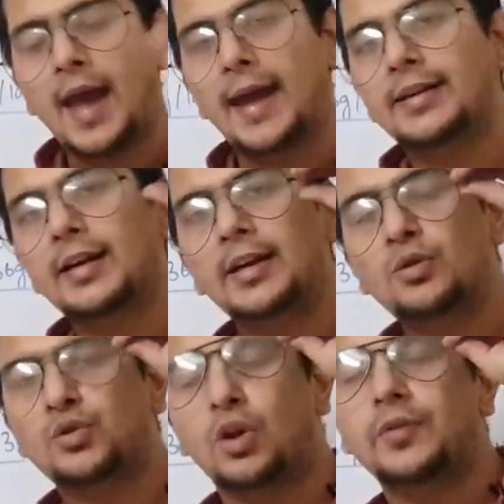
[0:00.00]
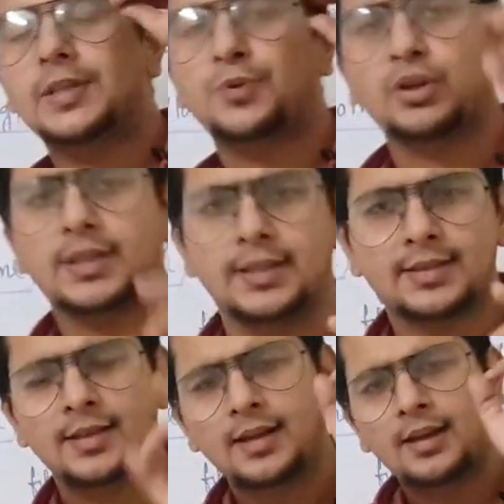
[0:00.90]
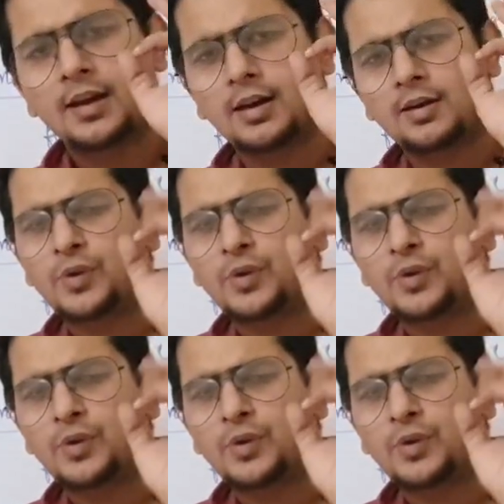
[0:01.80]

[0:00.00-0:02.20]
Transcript: Entering into Solvay's process, uh,